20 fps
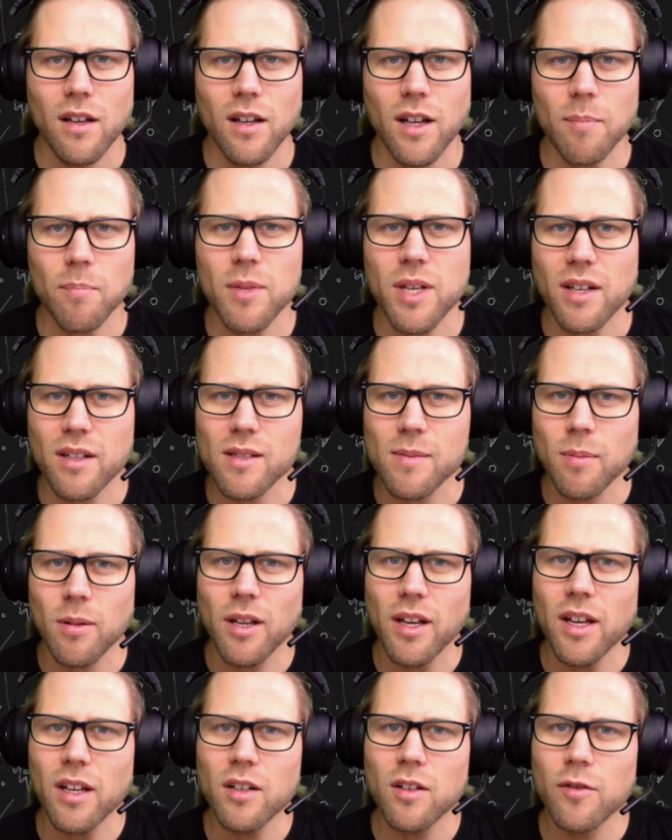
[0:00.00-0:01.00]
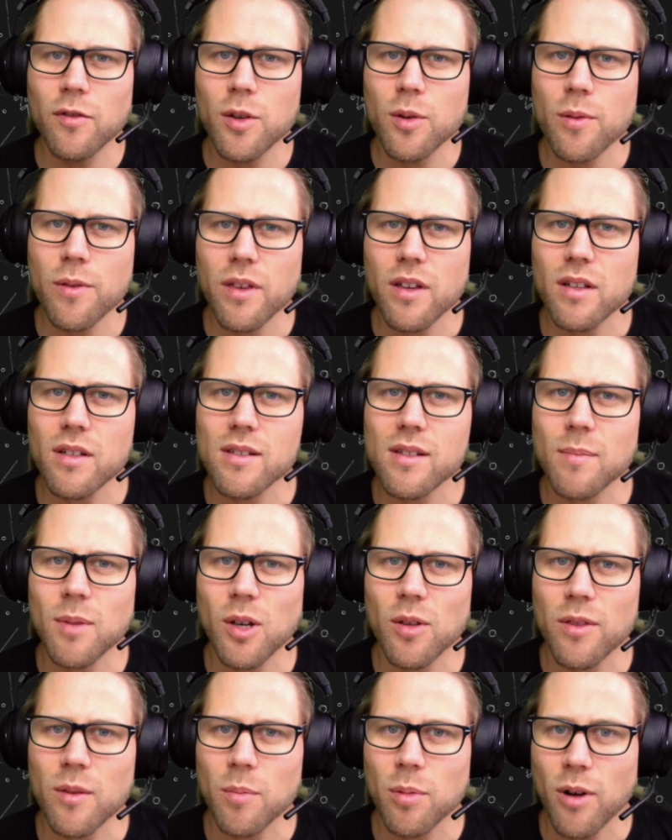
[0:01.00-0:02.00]
Let me explain a few things
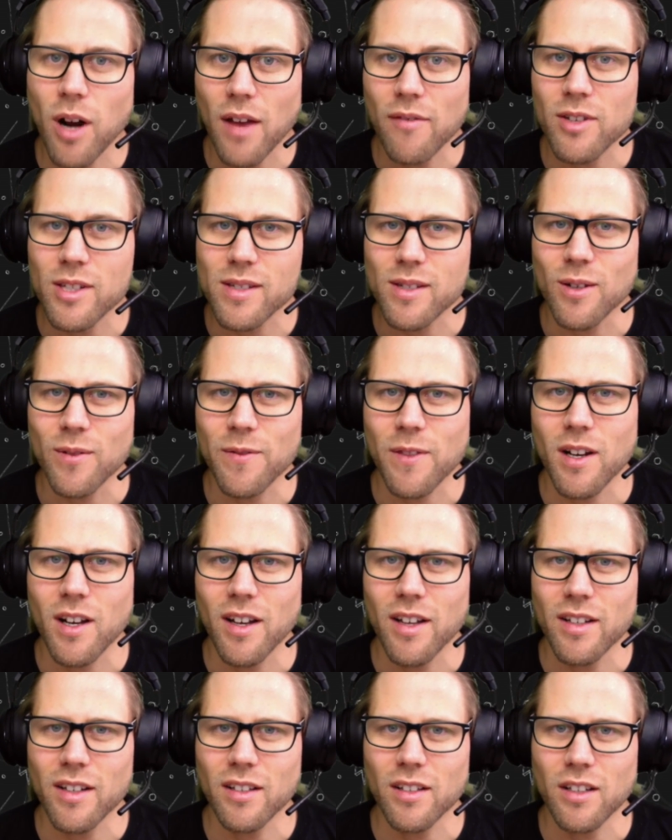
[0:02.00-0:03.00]
about the privacy of the Lightning